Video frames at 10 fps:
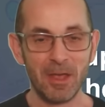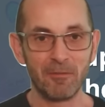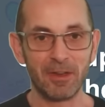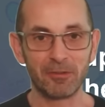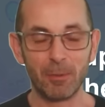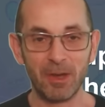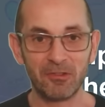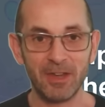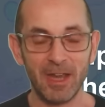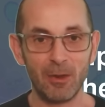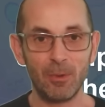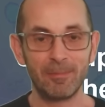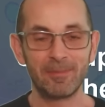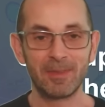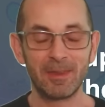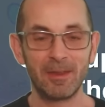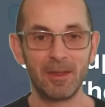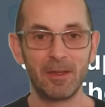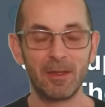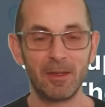Thanks very much now.
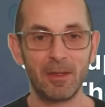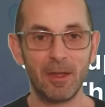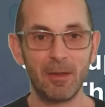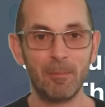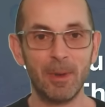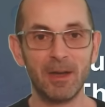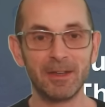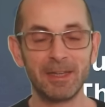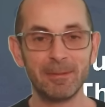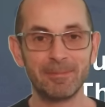Bye.